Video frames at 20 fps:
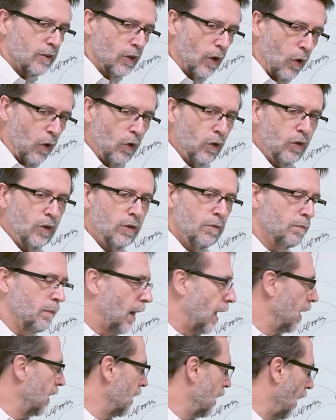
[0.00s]
known
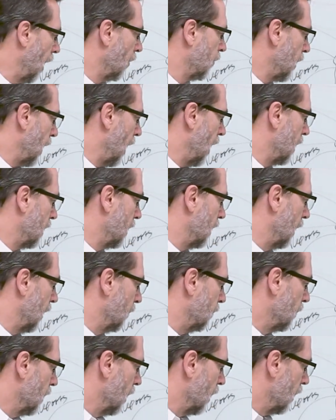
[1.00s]
by
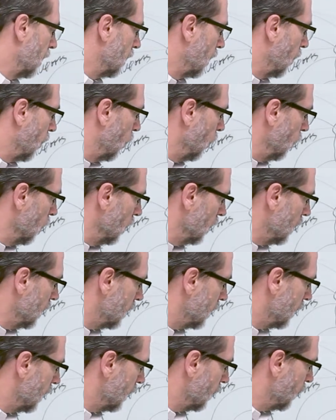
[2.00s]
Ariadne. The
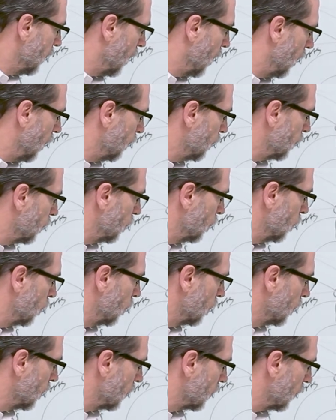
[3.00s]
only thing we have
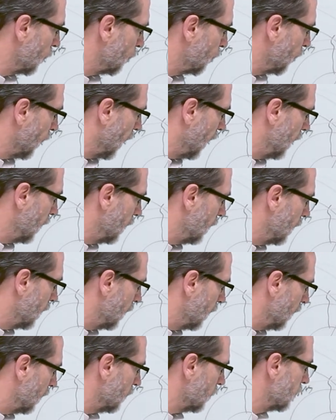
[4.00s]
to define
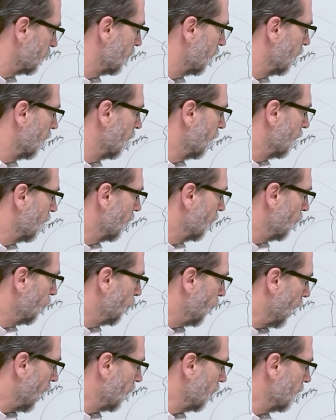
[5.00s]
is
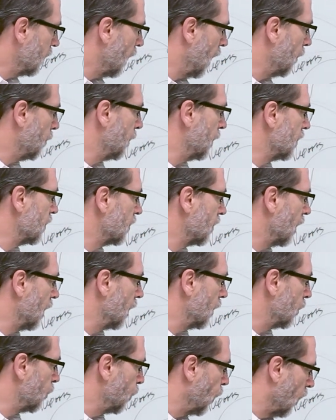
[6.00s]
where it happens
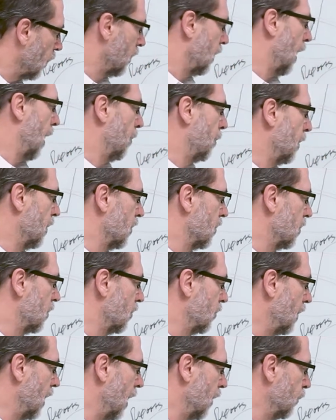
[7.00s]
and what
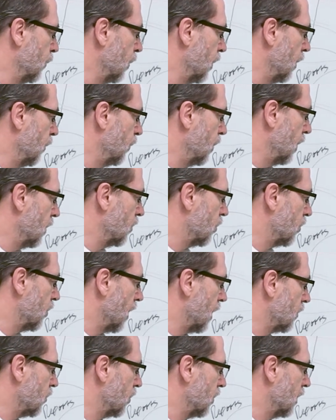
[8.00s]
happens. We have to give the
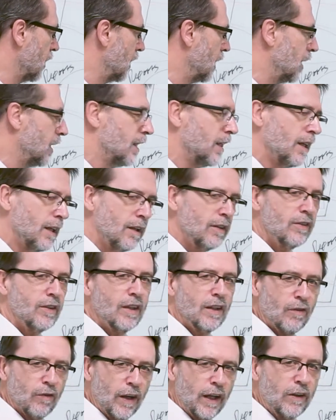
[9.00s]
instruction, it
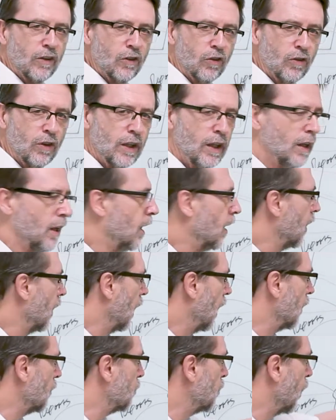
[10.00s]
is inventory,
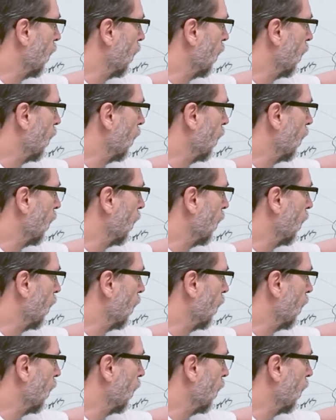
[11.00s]
and